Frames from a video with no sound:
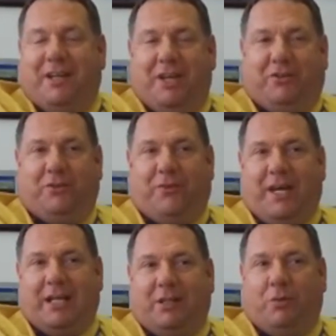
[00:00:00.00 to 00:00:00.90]
is the
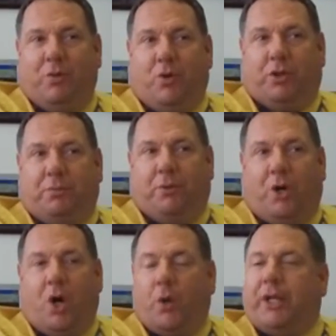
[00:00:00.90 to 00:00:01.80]
fact that we want to
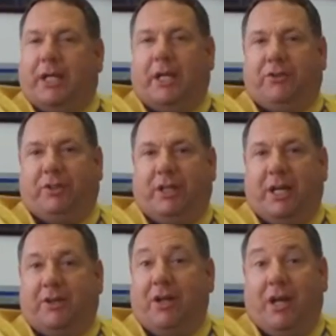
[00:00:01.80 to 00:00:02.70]
pull all the kids
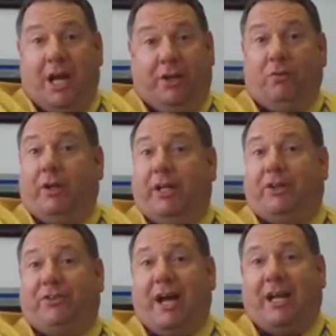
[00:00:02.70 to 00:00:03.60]
together, and they're really
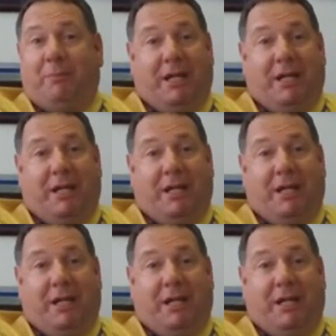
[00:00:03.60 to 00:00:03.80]
excited.